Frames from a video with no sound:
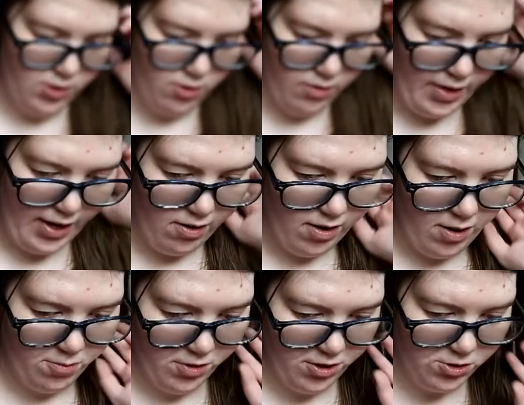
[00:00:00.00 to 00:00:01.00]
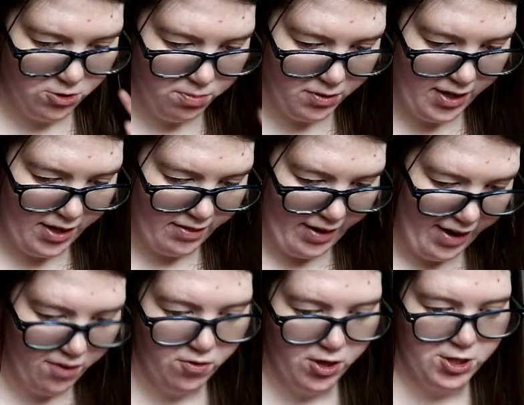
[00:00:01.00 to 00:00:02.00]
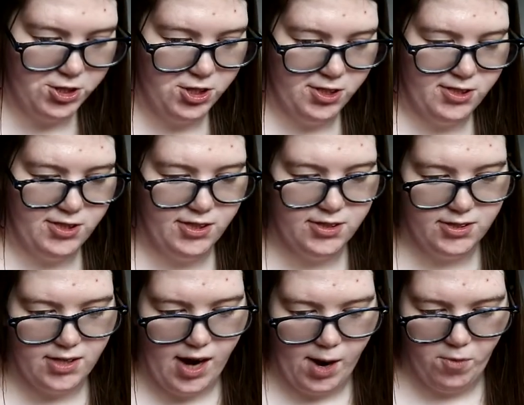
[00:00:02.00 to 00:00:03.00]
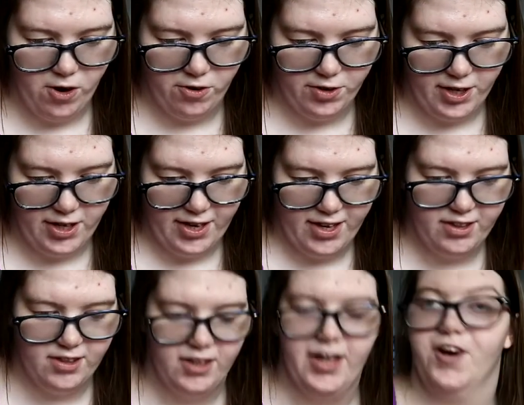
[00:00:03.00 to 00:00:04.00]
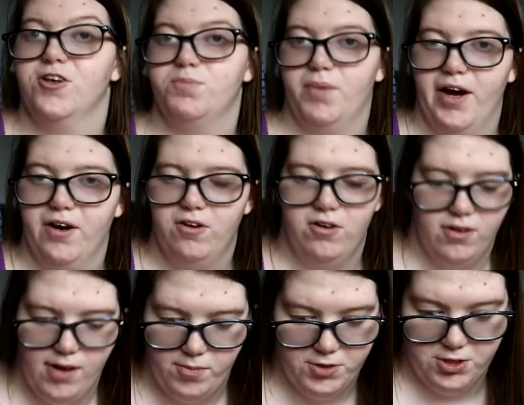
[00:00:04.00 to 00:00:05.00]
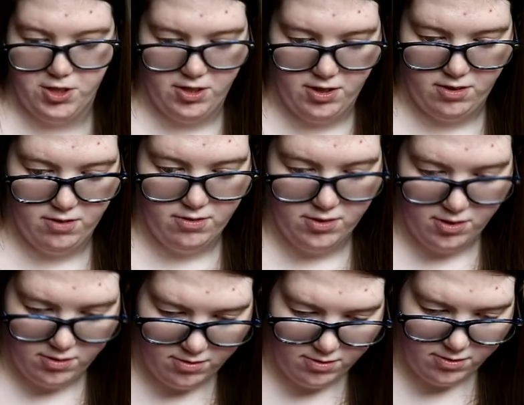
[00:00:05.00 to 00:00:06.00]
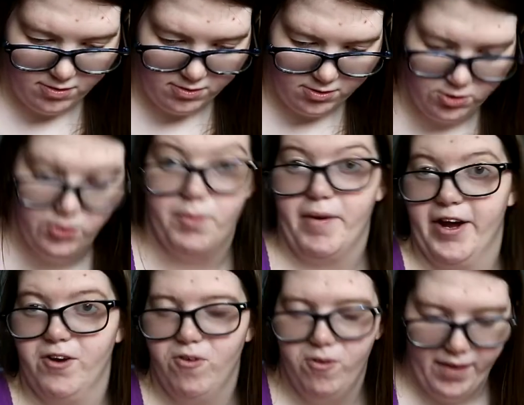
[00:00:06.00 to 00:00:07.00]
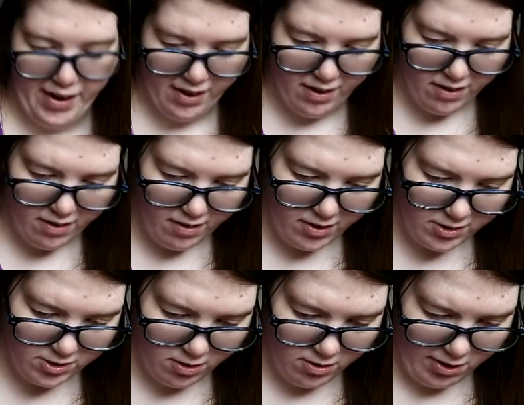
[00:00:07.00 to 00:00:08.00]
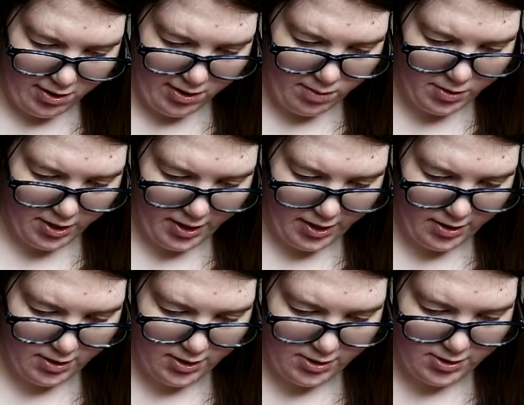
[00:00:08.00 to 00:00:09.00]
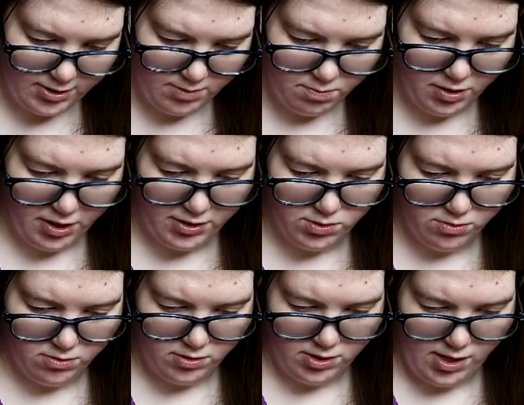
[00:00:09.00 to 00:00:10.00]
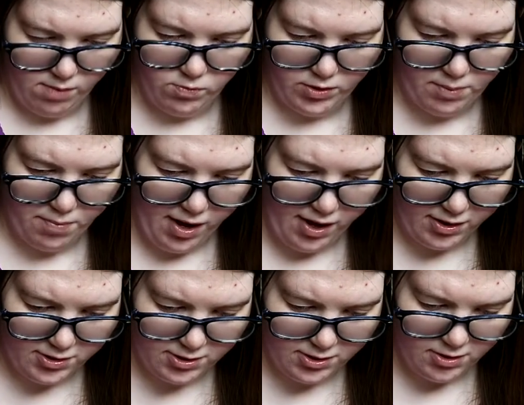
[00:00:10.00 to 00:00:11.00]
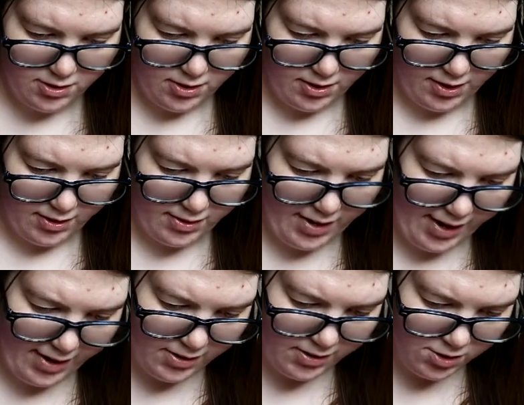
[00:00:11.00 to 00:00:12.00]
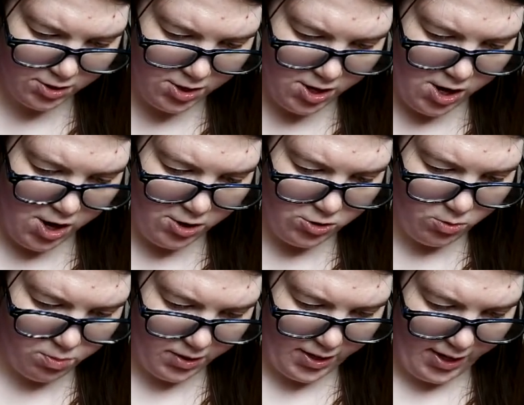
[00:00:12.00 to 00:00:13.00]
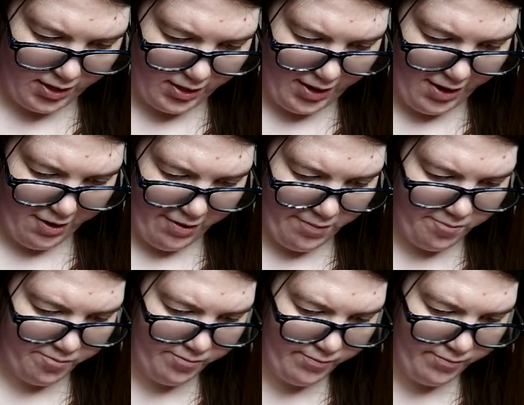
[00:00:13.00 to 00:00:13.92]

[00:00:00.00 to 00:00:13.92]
So now I'm going to duplicate that, which since I'm already in the layers panel, I'm just going to do it the manual way. So I'm going to hit this plus with the box. Hit that. Duplicate layer.